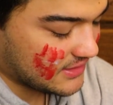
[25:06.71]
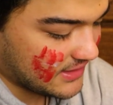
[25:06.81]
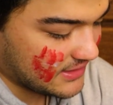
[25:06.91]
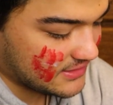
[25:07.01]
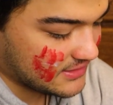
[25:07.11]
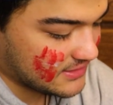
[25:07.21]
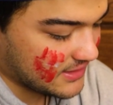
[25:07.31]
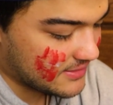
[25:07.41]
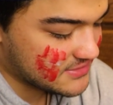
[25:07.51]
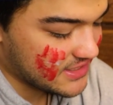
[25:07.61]
And
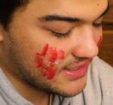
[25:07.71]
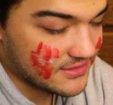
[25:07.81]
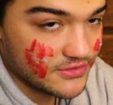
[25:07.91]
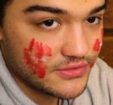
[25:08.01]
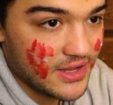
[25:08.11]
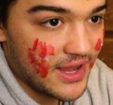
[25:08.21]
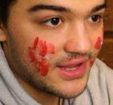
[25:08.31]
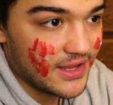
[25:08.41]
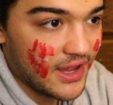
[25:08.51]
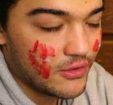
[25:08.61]
I'm saying, dude,
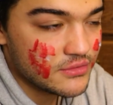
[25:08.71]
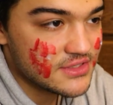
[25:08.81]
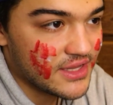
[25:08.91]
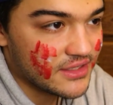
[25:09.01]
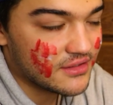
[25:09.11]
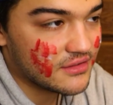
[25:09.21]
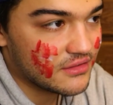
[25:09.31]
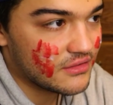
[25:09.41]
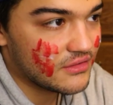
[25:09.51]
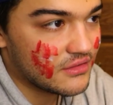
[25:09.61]
I was like
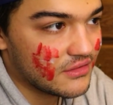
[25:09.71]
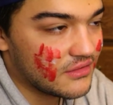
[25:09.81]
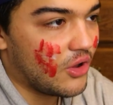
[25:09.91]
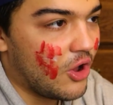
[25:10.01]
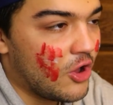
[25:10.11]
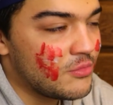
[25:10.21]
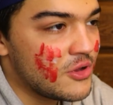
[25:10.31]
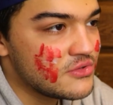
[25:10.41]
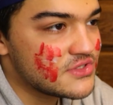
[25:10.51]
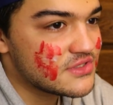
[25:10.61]

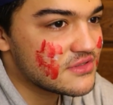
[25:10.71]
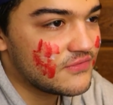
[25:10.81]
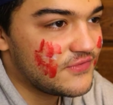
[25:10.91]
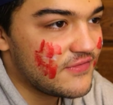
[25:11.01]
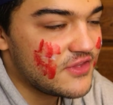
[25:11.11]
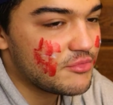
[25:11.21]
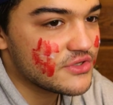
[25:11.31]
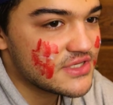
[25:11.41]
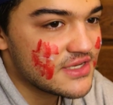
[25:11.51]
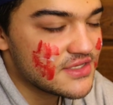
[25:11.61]
almost
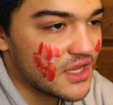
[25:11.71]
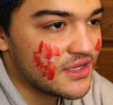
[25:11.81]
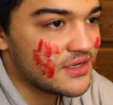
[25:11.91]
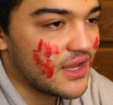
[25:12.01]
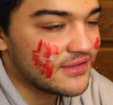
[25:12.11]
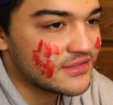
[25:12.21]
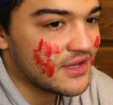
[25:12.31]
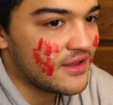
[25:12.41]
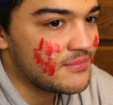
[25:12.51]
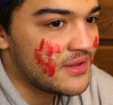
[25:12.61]
50% done at the
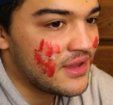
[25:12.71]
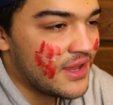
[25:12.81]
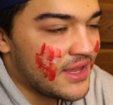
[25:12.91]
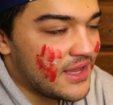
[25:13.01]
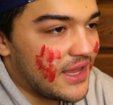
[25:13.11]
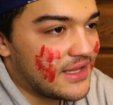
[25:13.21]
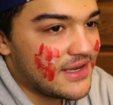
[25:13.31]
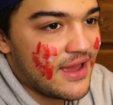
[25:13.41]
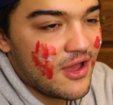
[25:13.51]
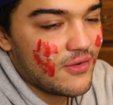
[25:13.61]
time, and
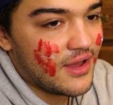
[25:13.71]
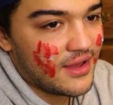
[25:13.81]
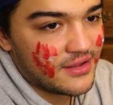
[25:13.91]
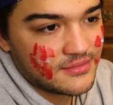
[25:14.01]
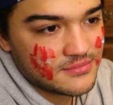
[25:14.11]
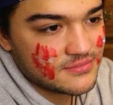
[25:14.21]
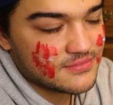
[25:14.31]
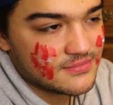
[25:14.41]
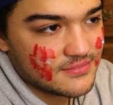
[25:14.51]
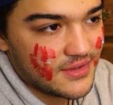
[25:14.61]
now I
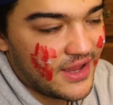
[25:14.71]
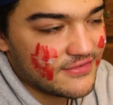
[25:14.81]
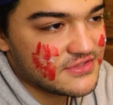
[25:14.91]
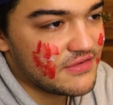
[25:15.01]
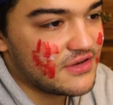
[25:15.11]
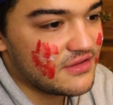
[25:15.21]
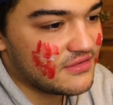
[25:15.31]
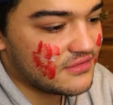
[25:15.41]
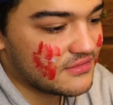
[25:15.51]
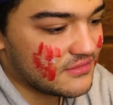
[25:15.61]
have
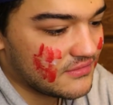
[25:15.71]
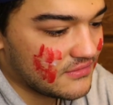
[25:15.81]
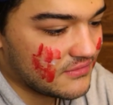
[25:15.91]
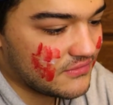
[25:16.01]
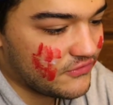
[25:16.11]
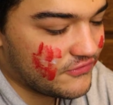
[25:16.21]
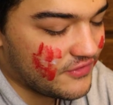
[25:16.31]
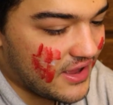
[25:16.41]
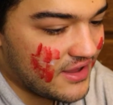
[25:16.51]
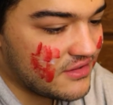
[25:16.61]

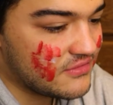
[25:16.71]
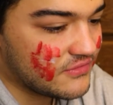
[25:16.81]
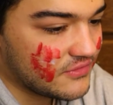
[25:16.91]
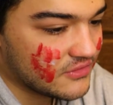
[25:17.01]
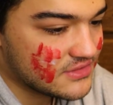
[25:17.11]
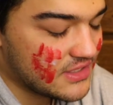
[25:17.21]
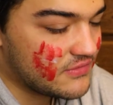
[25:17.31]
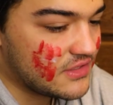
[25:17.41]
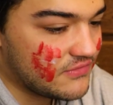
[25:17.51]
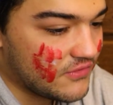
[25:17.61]
75 or
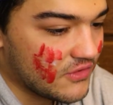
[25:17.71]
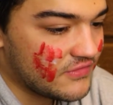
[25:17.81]
74